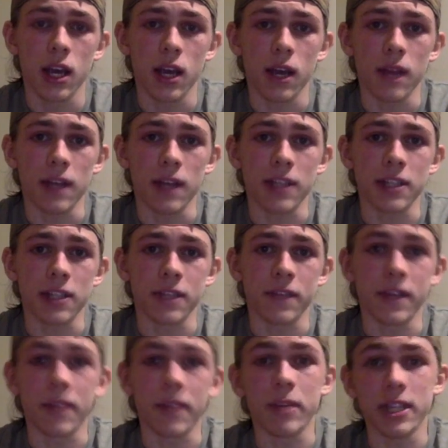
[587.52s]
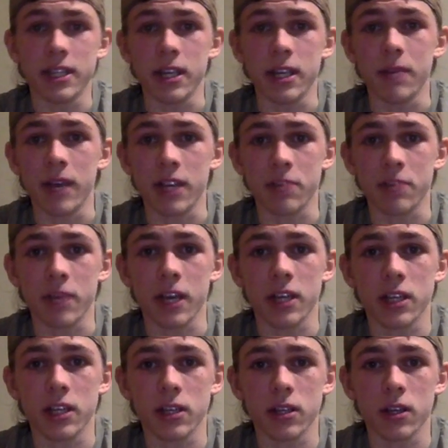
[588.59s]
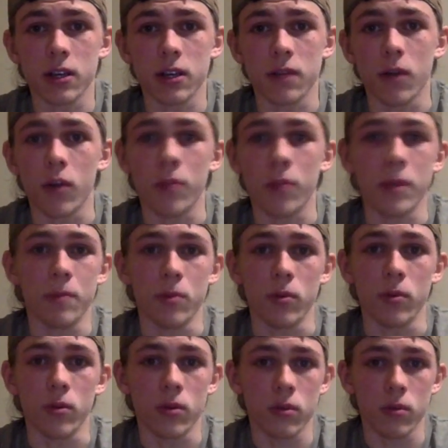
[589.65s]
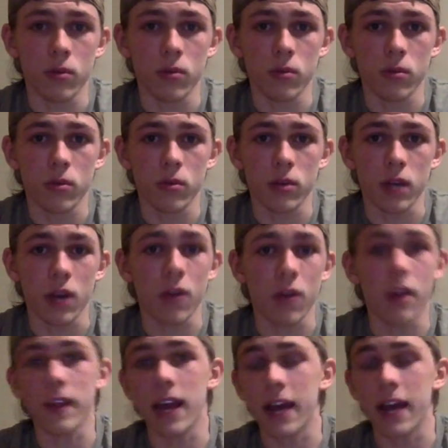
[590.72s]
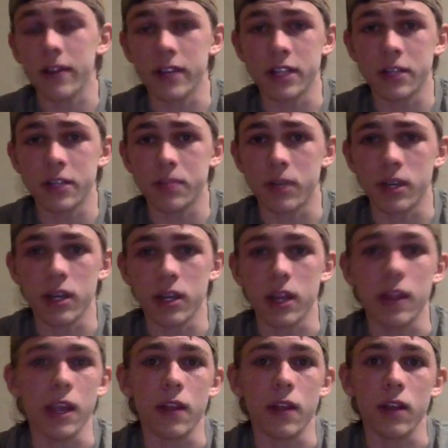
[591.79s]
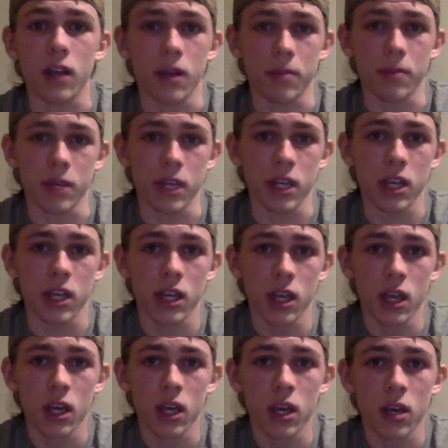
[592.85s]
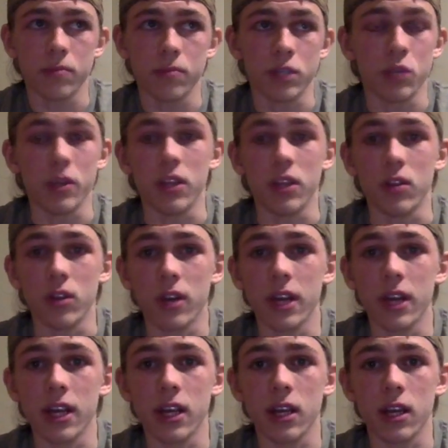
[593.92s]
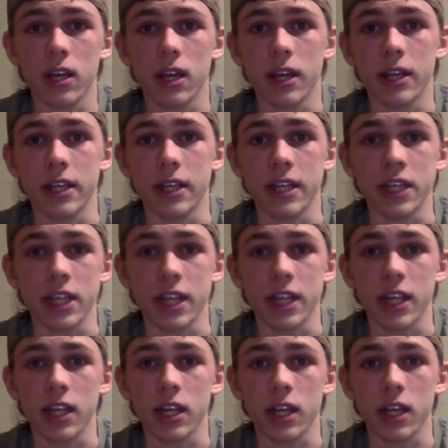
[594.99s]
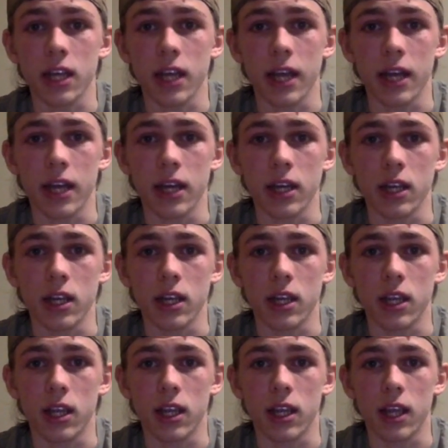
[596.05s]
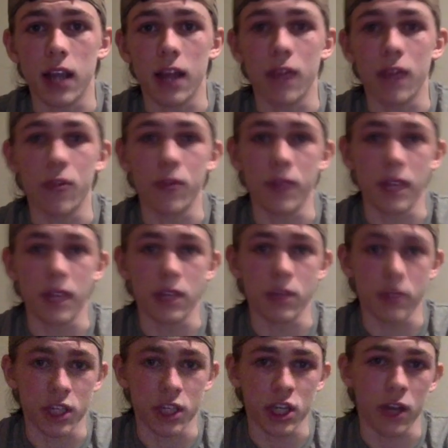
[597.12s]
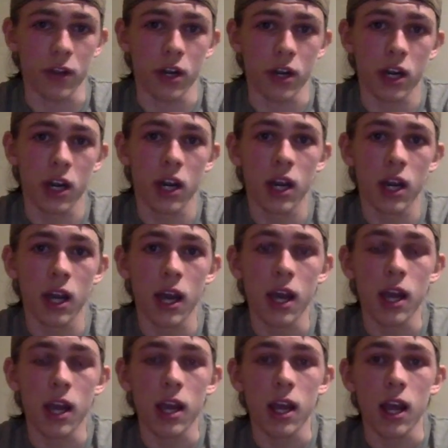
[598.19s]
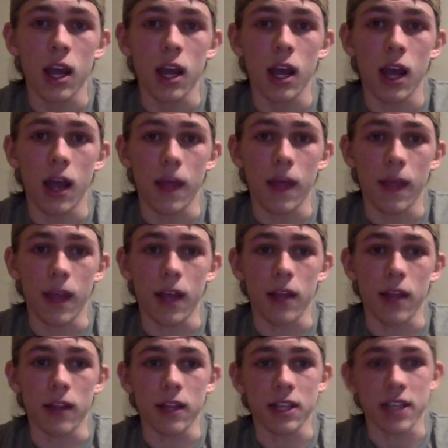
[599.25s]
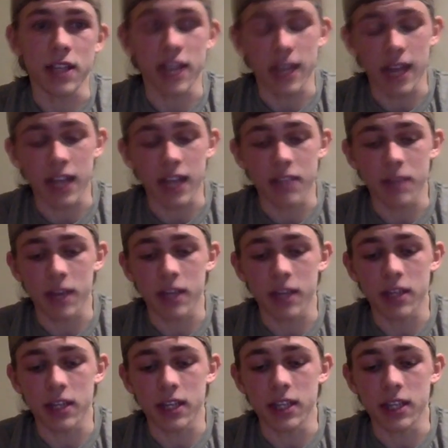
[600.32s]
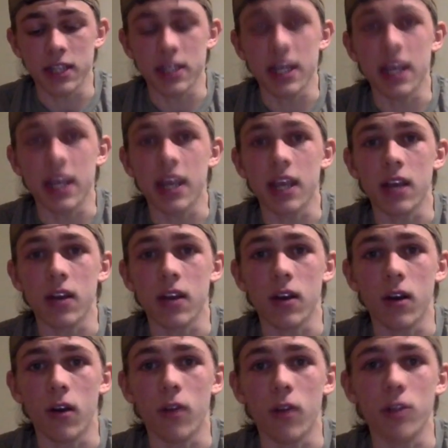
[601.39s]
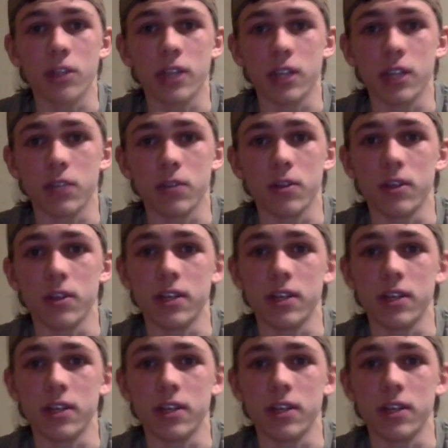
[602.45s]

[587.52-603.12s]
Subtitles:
and that's the family and team aspect of all the people, not only the athletes, but in the company, between learning and teaching and getting through things with each other. And then the second aspect is taking all those things we learn